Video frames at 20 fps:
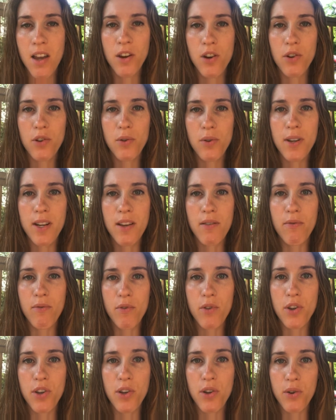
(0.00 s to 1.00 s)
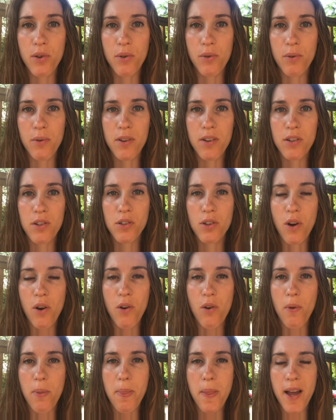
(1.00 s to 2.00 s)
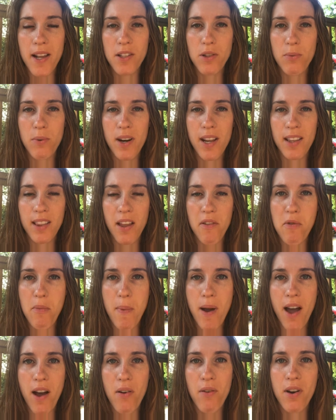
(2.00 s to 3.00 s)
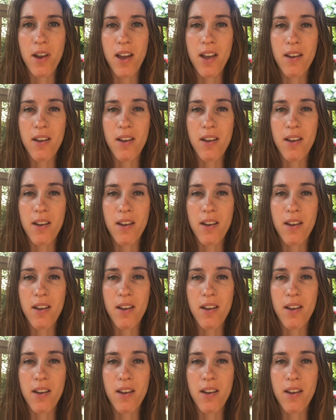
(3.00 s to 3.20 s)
You're doing it for you. So that's what I love about